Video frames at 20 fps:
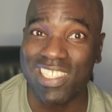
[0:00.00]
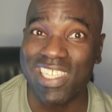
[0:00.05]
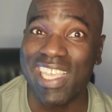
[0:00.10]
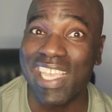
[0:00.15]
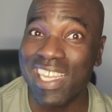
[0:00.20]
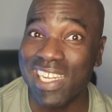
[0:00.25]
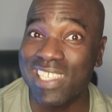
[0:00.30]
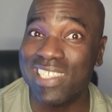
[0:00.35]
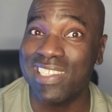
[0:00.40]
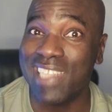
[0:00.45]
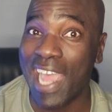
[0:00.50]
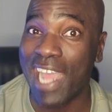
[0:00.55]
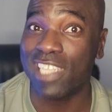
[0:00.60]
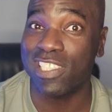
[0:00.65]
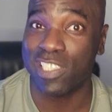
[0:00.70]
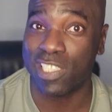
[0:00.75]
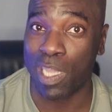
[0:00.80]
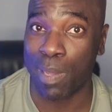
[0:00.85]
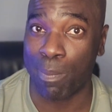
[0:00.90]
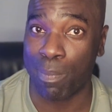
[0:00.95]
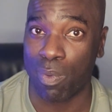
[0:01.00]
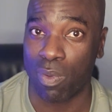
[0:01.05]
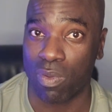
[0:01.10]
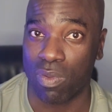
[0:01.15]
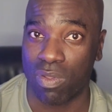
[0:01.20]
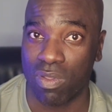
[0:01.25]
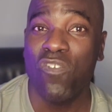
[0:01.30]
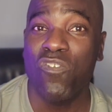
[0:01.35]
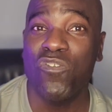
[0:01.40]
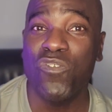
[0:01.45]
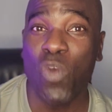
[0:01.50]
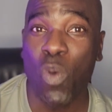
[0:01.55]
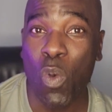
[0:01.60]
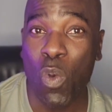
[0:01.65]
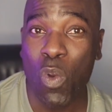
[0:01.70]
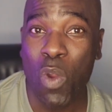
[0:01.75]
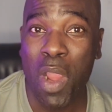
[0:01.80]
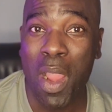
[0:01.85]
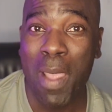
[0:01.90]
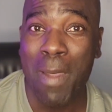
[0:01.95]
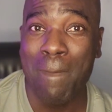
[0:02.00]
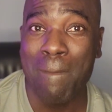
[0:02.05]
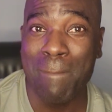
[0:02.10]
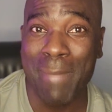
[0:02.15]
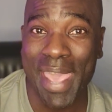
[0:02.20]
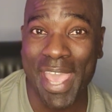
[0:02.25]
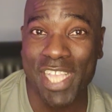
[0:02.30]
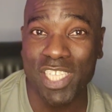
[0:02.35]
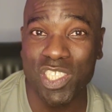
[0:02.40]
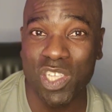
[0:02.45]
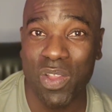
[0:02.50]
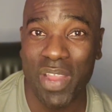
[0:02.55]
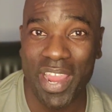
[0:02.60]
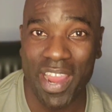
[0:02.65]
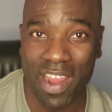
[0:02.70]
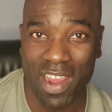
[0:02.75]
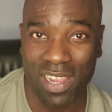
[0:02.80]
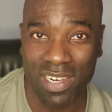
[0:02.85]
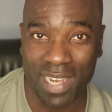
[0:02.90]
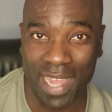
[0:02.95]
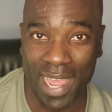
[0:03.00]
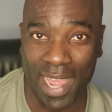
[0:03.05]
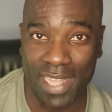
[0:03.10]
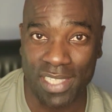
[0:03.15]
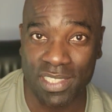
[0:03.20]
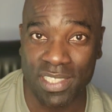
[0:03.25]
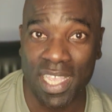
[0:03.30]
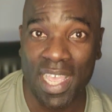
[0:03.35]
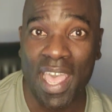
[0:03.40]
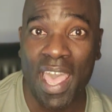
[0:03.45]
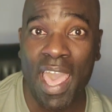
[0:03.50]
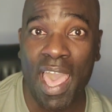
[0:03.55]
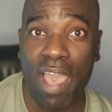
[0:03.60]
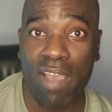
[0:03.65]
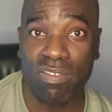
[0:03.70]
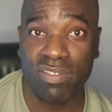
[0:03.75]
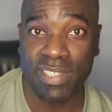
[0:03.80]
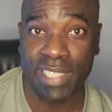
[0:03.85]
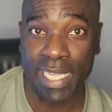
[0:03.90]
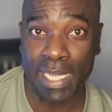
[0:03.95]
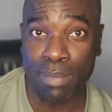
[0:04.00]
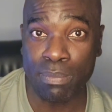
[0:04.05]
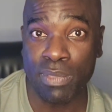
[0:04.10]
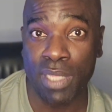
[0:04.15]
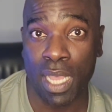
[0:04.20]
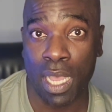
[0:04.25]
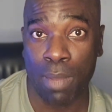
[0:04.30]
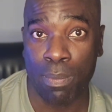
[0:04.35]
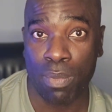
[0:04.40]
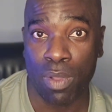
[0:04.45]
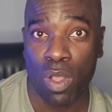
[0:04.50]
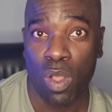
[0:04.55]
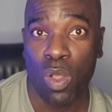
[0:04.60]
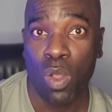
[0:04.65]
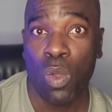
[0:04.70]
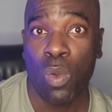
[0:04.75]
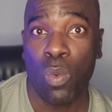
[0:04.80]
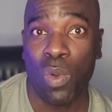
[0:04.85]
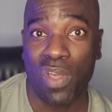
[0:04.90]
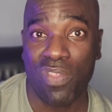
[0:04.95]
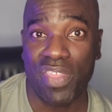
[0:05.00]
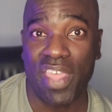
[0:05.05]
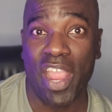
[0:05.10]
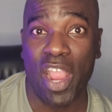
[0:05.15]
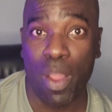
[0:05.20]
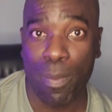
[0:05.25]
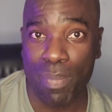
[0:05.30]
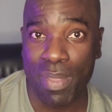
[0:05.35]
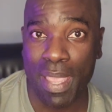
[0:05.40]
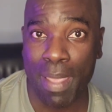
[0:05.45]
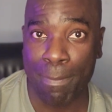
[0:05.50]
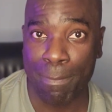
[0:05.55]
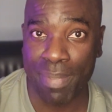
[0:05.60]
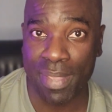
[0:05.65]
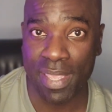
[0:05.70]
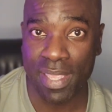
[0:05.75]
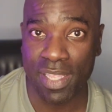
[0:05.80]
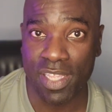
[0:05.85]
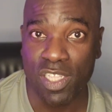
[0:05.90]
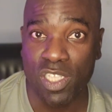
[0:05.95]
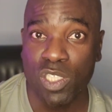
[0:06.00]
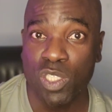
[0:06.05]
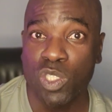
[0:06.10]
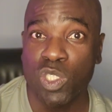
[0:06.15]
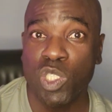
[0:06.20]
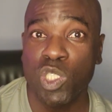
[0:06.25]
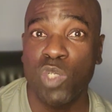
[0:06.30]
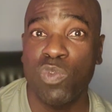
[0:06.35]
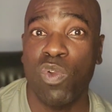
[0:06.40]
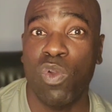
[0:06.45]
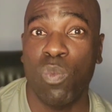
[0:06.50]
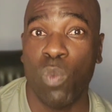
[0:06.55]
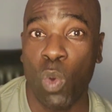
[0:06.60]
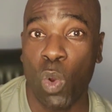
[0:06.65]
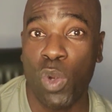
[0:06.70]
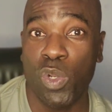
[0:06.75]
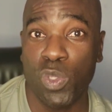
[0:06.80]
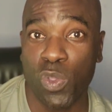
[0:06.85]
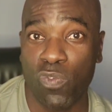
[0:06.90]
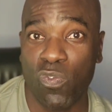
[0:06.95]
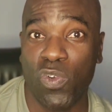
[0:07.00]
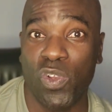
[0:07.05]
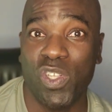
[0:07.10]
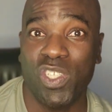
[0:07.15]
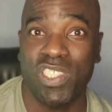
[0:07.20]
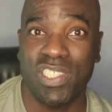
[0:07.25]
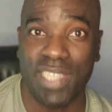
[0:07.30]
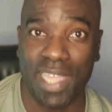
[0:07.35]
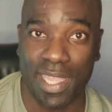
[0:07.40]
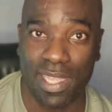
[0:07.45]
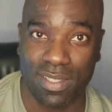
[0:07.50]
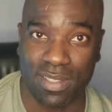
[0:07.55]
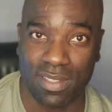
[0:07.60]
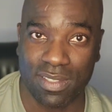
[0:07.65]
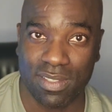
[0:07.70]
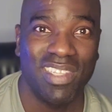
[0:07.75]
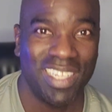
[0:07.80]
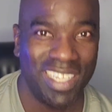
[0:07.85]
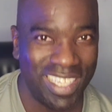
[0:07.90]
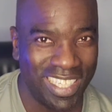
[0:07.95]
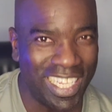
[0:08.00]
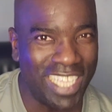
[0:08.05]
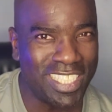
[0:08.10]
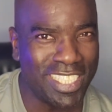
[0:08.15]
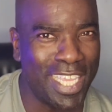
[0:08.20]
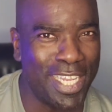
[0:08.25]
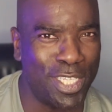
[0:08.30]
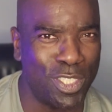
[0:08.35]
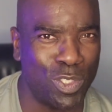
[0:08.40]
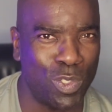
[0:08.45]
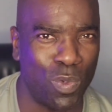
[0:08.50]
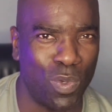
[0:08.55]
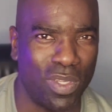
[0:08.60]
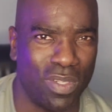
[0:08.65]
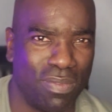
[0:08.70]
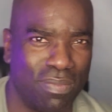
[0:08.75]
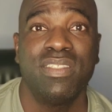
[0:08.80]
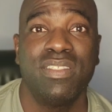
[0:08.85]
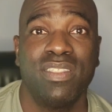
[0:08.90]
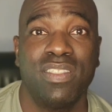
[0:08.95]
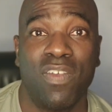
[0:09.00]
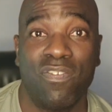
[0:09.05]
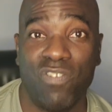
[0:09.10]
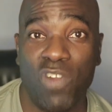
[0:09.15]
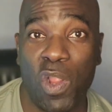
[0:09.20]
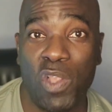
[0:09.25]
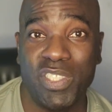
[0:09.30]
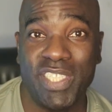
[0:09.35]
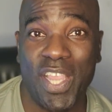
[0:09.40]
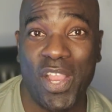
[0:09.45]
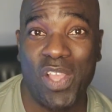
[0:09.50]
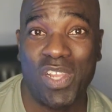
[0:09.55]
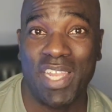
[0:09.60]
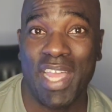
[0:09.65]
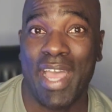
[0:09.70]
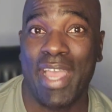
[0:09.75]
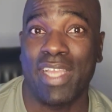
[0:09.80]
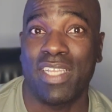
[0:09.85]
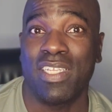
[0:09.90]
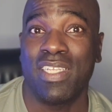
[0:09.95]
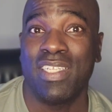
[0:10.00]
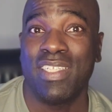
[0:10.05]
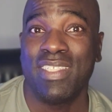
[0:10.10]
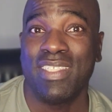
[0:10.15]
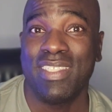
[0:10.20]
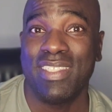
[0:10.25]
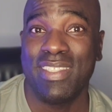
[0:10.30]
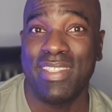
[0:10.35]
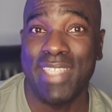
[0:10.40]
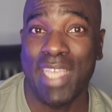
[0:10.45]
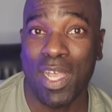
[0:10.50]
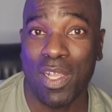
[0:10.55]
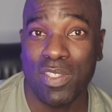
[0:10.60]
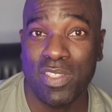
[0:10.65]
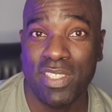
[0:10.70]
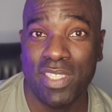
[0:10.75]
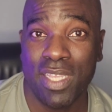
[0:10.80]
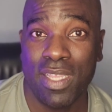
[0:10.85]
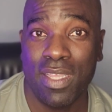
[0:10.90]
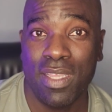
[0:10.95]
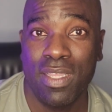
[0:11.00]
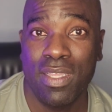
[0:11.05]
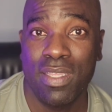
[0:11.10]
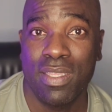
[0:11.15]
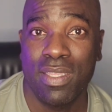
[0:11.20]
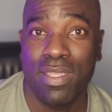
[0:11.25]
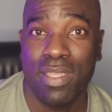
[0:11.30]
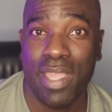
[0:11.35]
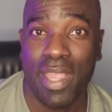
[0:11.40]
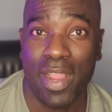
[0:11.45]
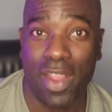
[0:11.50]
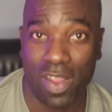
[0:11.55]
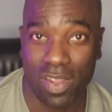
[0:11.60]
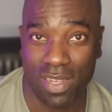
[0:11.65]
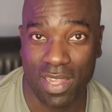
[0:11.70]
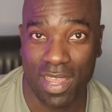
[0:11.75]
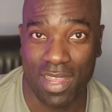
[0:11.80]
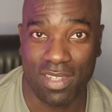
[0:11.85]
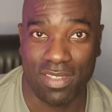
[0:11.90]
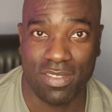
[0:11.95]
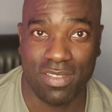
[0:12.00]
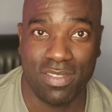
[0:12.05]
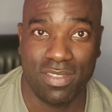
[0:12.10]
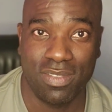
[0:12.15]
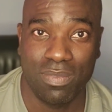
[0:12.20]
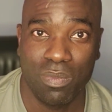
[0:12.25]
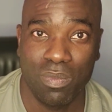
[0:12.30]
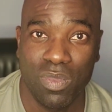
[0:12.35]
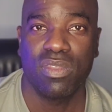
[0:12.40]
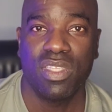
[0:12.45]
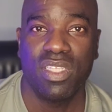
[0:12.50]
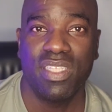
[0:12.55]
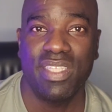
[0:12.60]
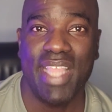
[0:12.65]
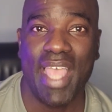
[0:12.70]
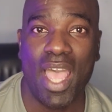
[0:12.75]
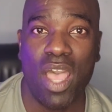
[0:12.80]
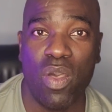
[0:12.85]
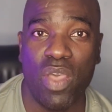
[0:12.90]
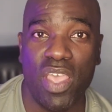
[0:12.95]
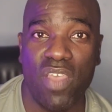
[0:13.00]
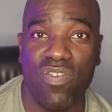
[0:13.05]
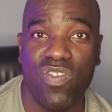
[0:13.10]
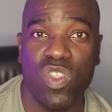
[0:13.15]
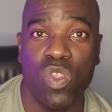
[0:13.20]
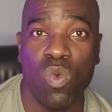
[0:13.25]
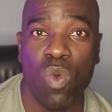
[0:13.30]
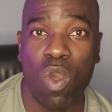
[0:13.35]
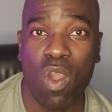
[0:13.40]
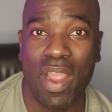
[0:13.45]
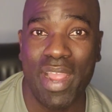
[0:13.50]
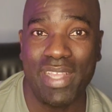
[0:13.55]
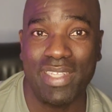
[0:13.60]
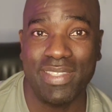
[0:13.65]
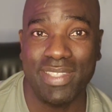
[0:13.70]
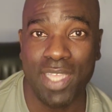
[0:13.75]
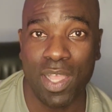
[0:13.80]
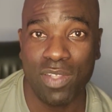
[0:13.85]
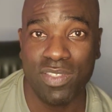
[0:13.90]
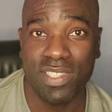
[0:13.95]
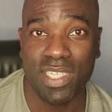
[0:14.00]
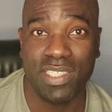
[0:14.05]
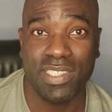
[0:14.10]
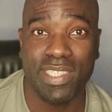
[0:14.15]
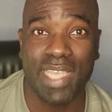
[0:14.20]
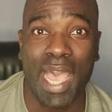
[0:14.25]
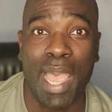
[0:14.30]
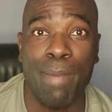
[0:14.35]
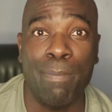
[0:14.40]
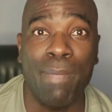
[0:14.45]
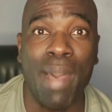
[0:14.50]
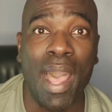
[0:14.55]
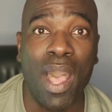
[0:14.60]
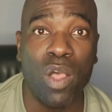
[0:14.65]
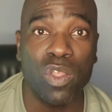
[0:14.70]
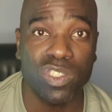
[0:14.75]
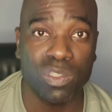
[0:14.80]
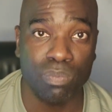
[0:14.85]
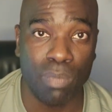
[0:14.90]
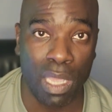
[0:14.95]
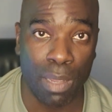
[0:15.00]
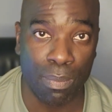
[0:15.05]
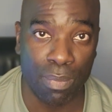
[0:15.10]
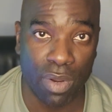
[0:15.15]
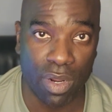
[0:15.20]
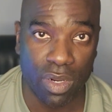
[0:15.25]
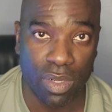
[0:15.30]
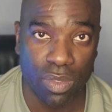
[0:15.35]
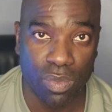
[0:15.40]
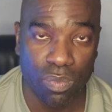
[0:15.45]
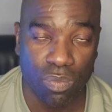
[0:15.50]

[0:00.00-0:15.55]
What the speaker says: it is that simple. 4 major airlines have teamed up with Airbnb to reward you for your stays. Let's get into it. The first airline, Delta Airlines. Now, if you are a Delta Sky Miles member,